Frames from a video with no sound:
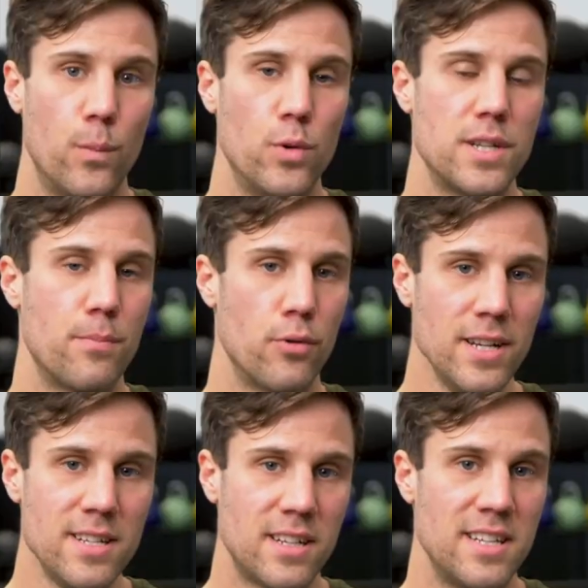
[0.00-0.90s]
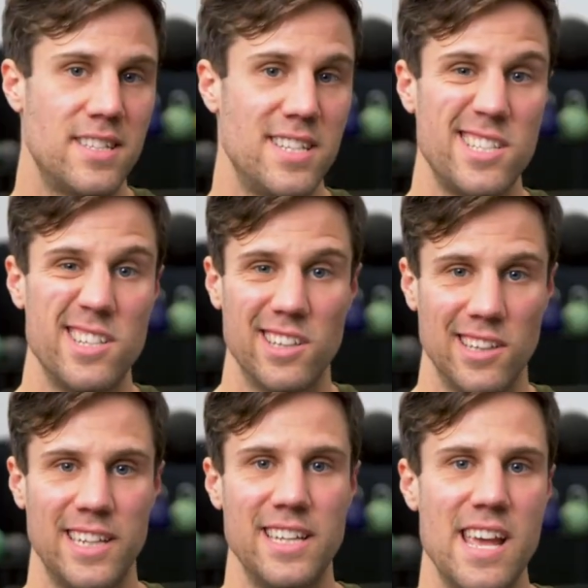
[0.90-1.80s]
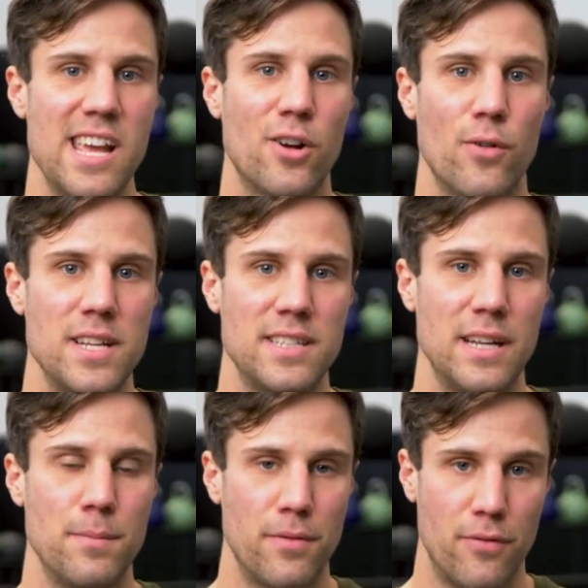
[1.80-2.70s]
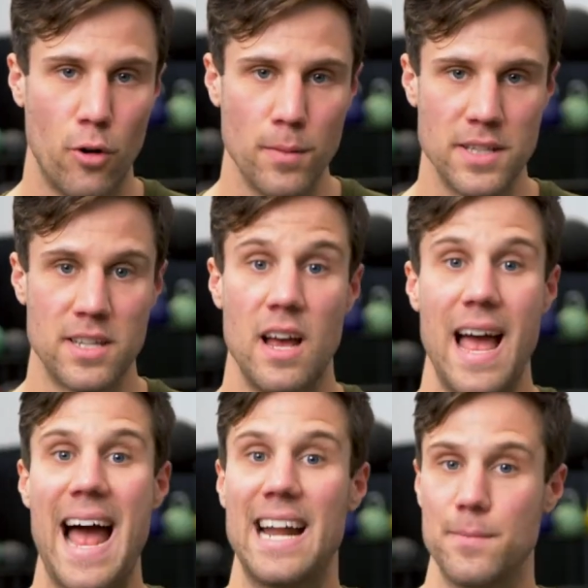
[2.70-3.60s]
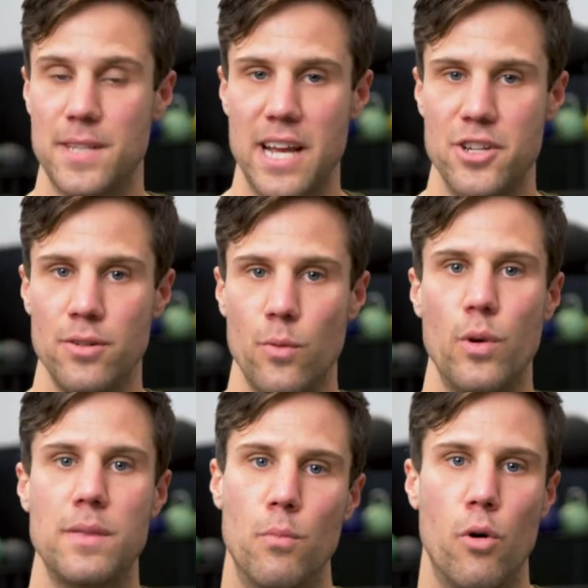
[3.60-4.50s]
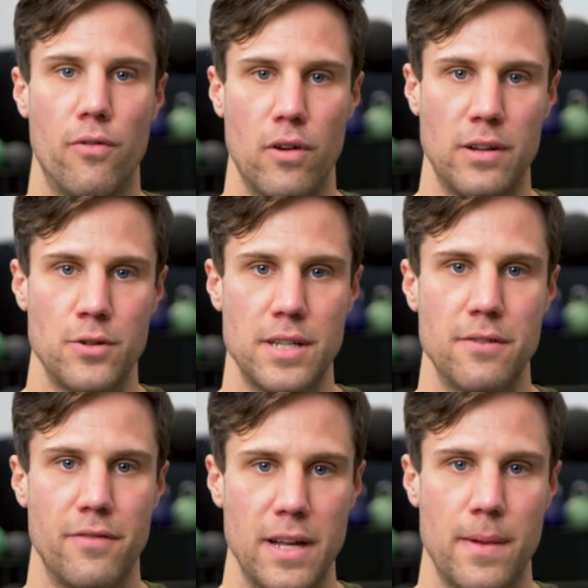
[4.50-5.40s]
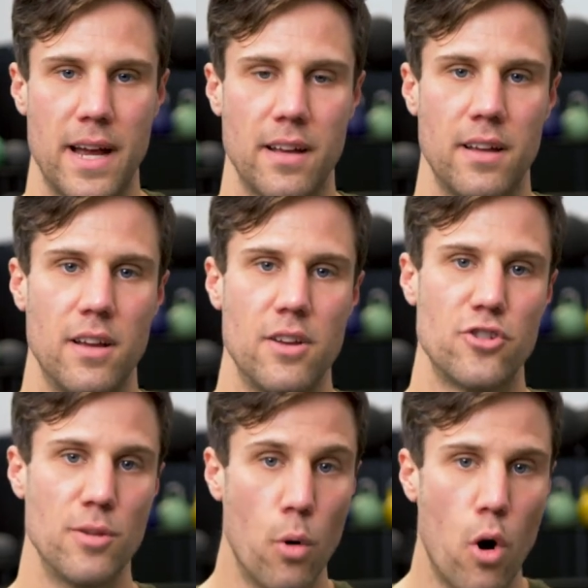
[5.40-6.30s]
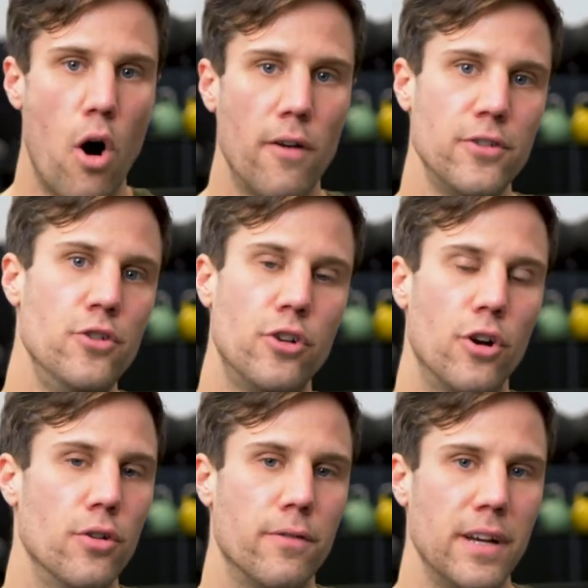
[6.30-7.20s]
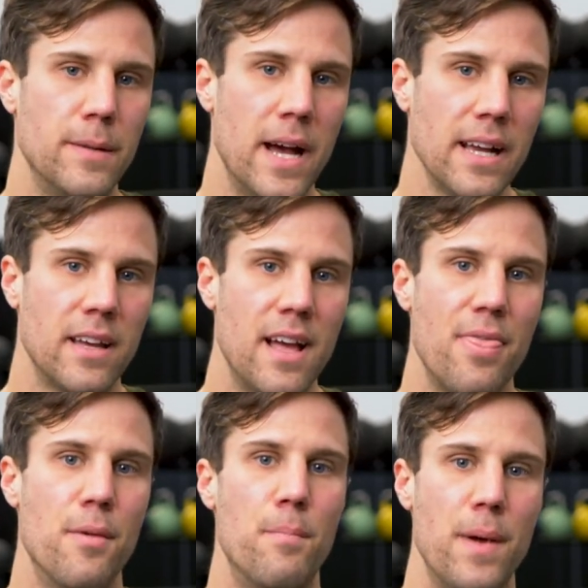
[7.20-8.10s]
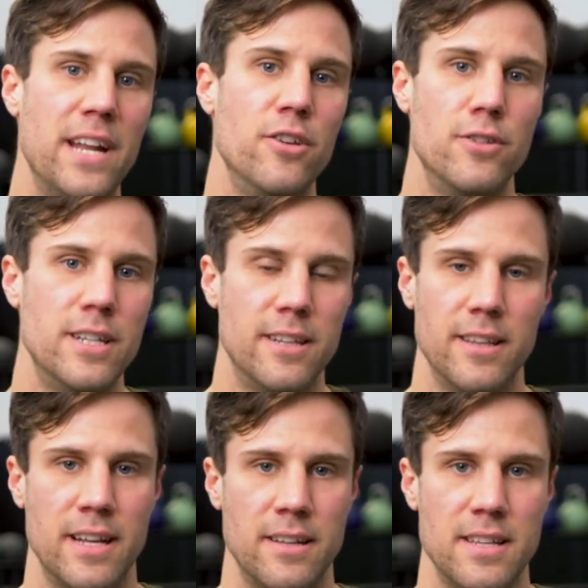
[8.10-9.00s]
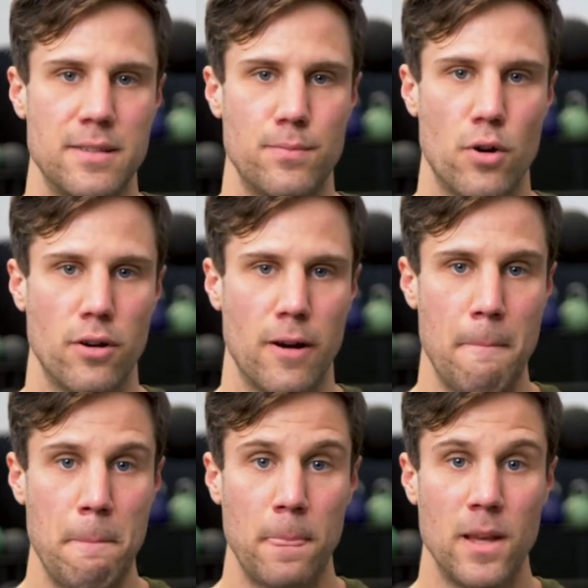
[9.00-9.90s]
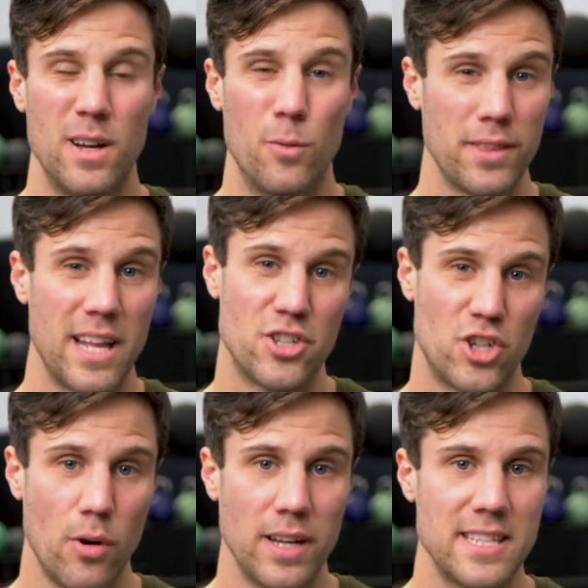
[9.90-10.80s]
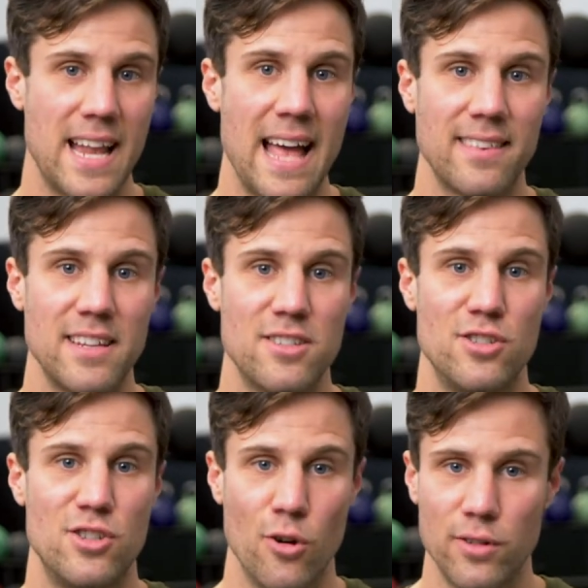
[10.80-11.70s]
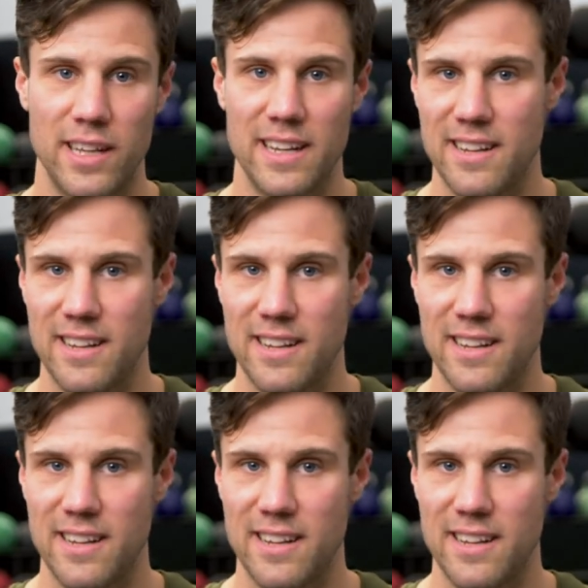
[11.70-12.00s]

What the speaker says: was a pretty consistent linear increase in performance adaptation with more frequency of feedback. So the more often you got your feedback, the better you did at the end of this program. What that's showing is that athletes don't get